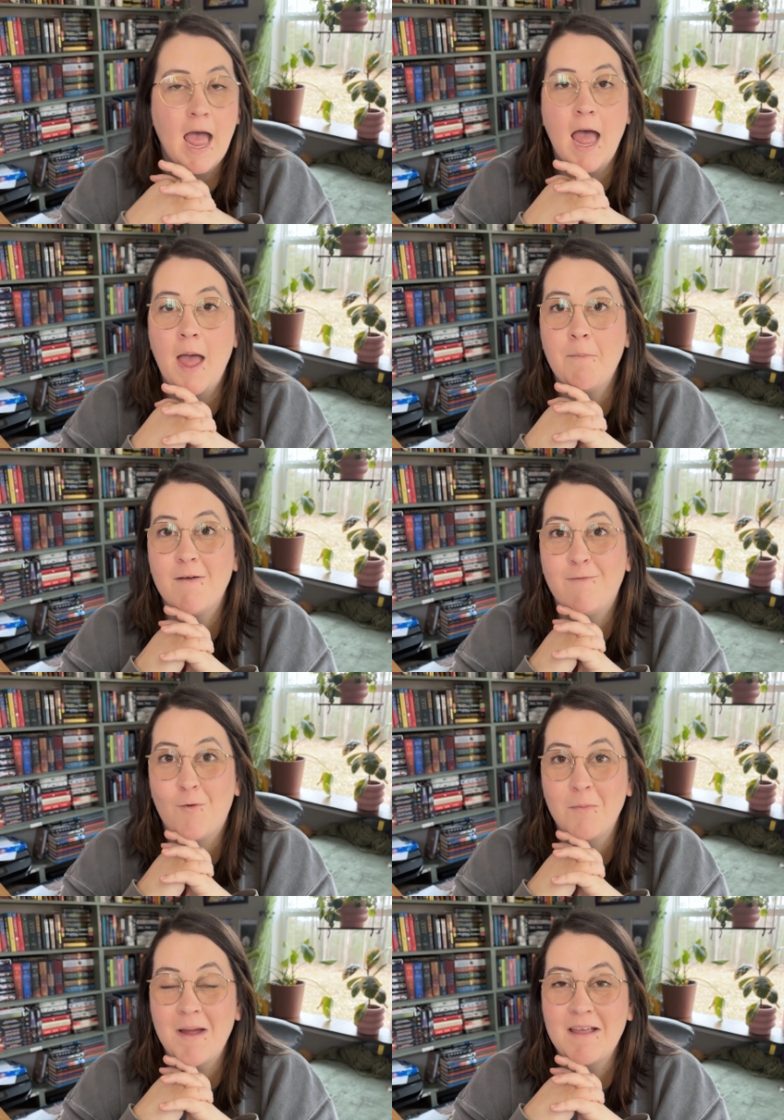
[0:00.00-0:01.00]

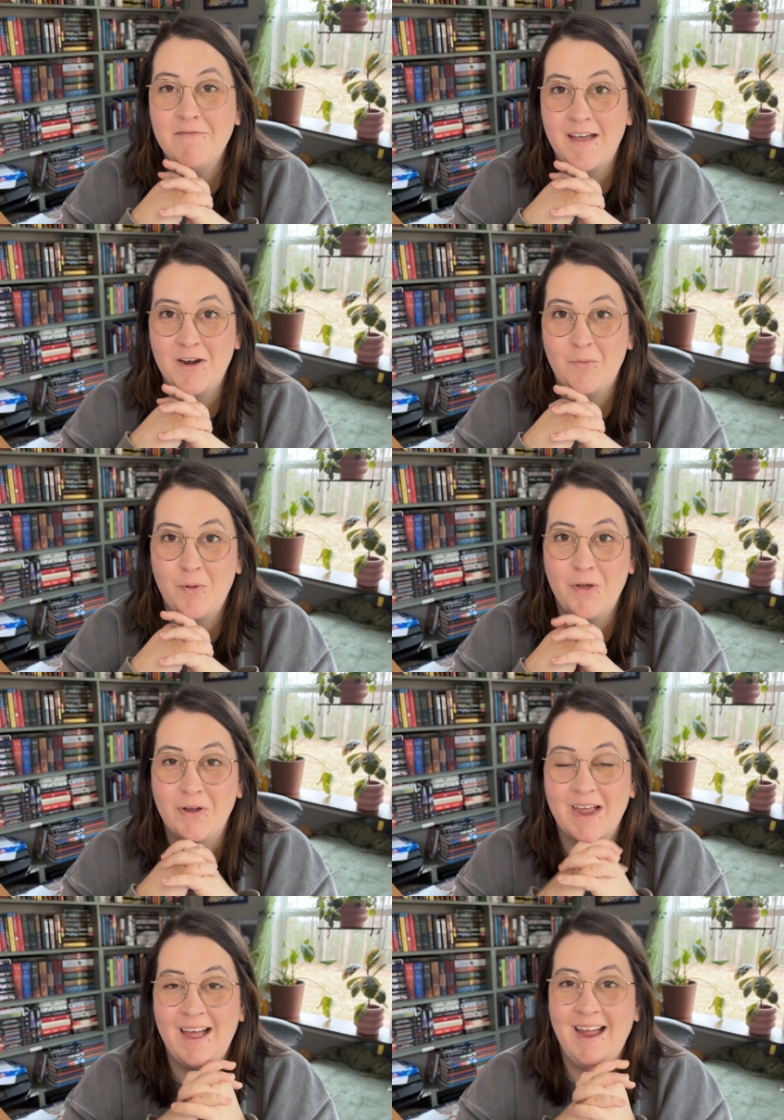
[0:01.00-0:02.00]
For my final
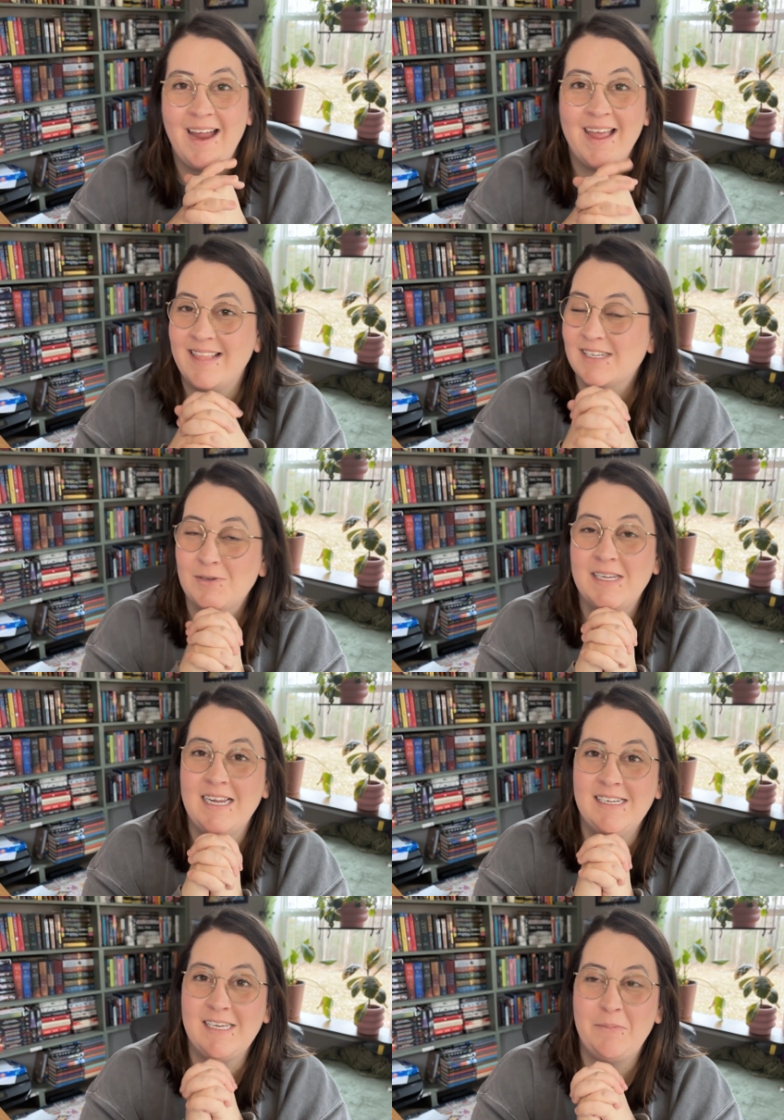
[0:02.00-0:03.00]
book, this was an
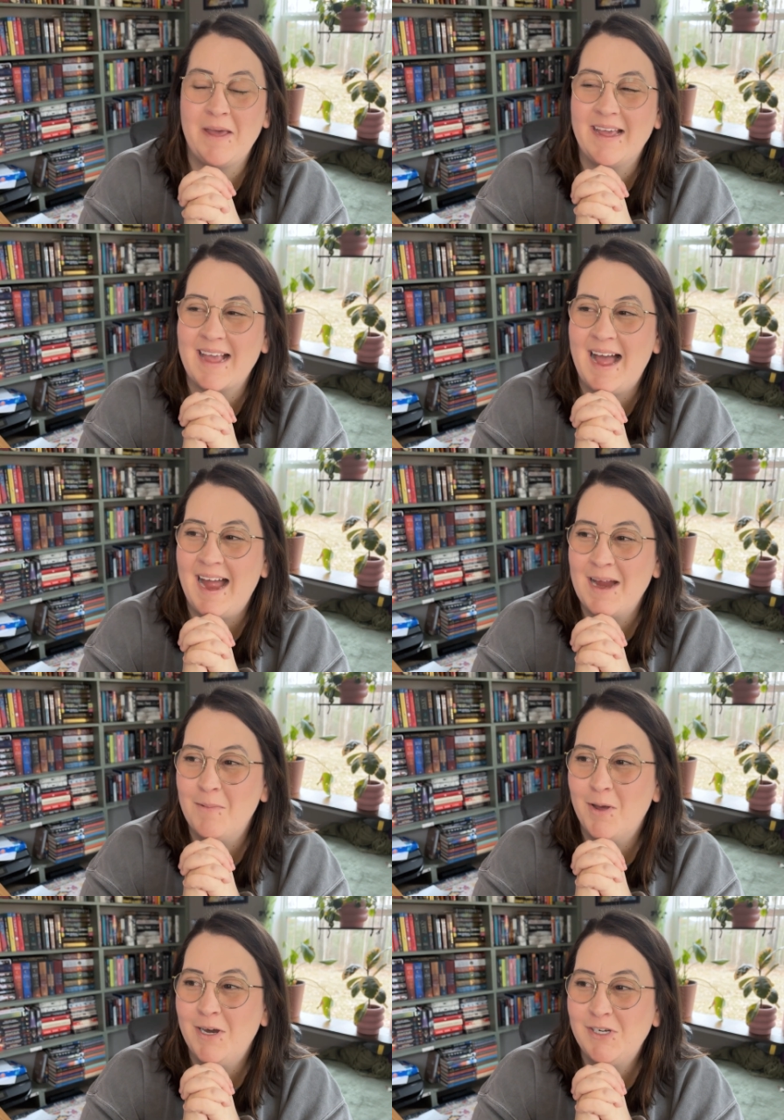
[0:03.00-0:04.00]
easy pick. I
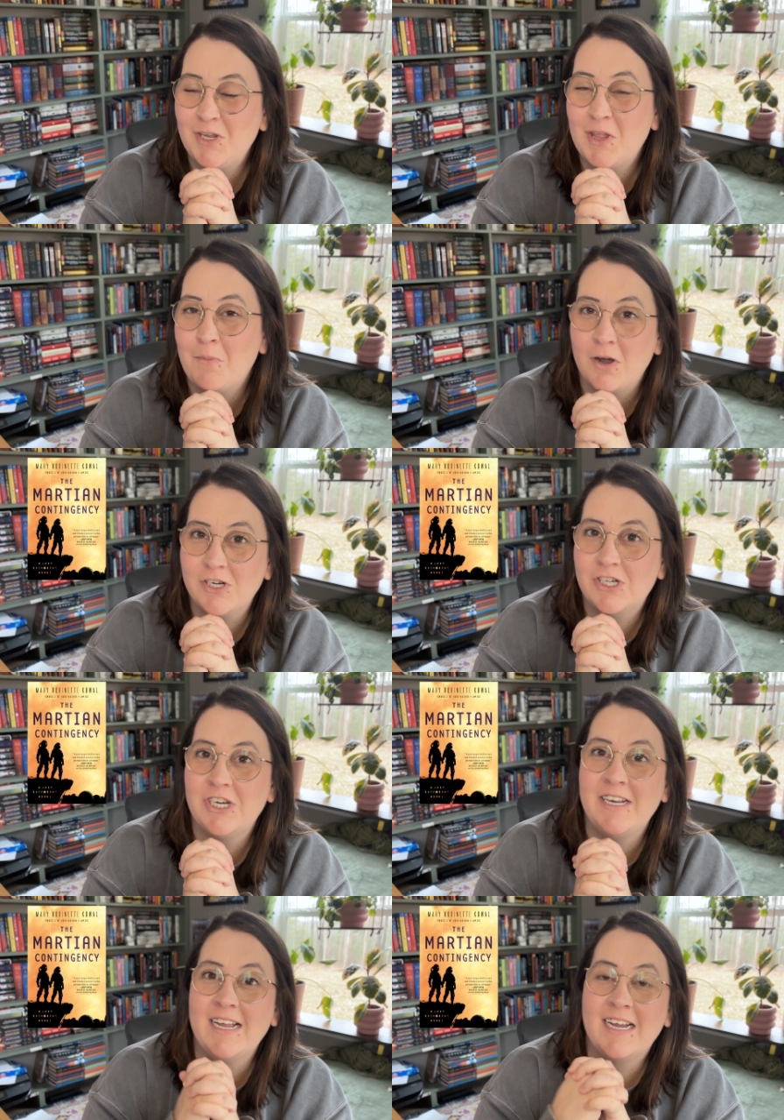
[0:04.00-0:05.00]
am going to do The
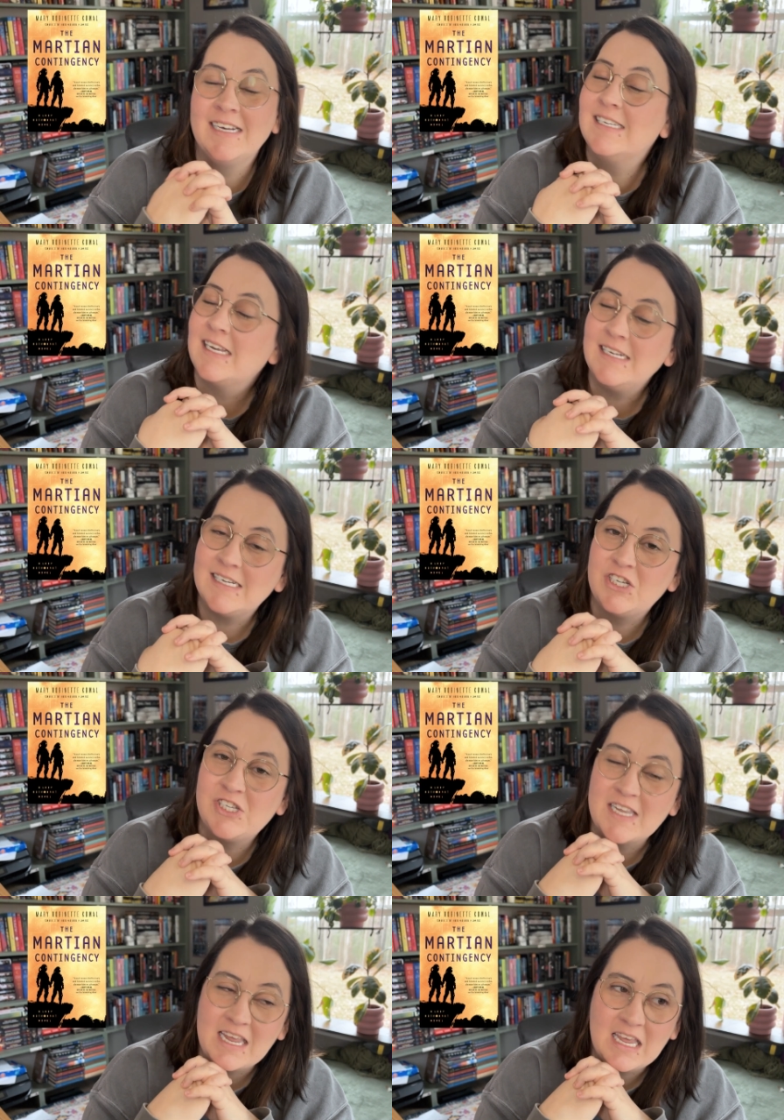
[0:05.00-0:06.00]
Martian
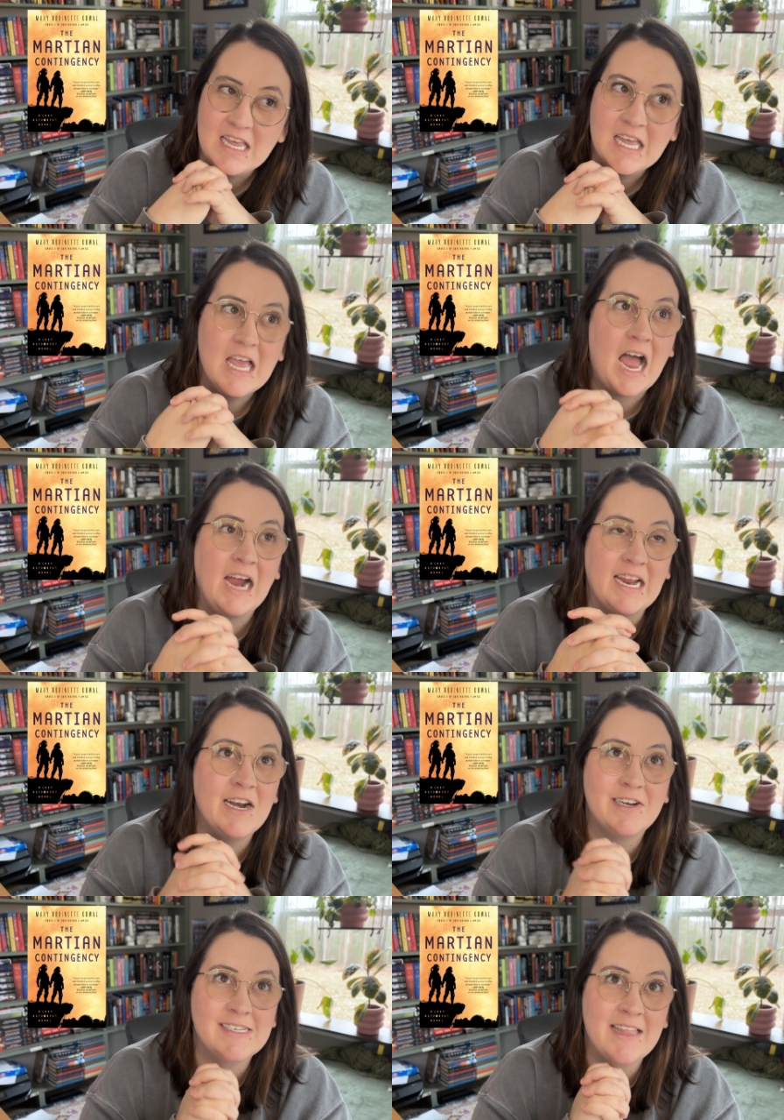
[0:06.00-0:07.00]
Contingency. I
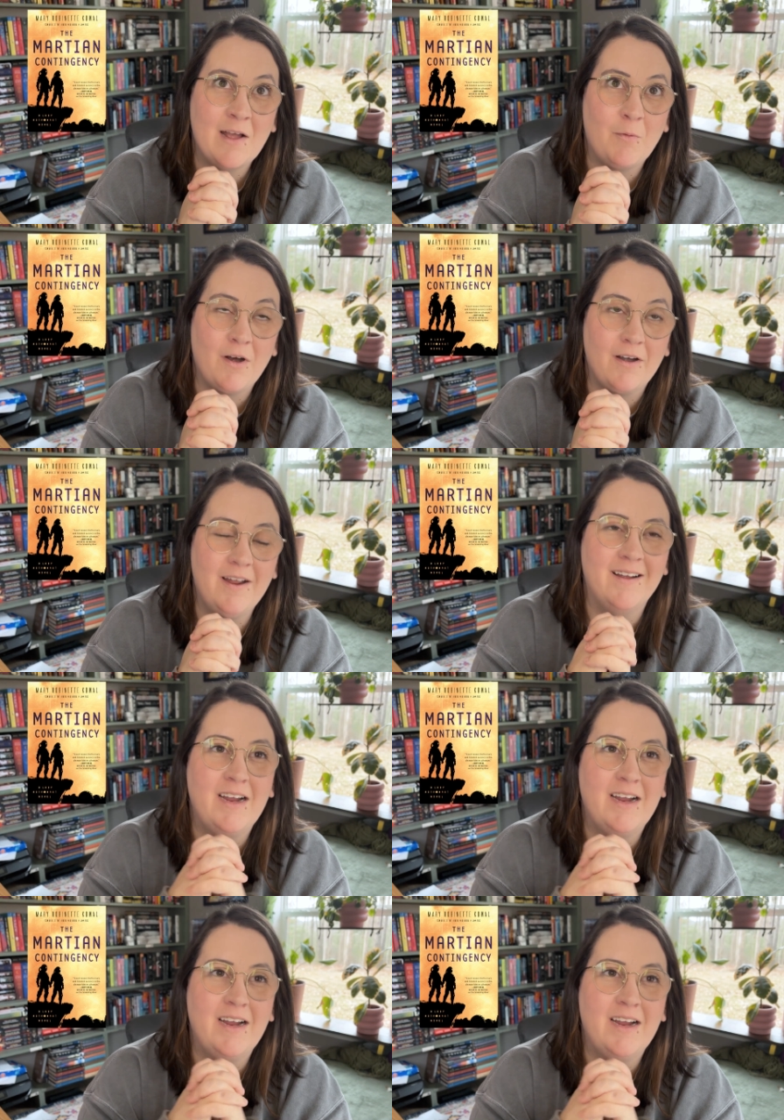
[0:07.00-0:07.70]
cannot say that word.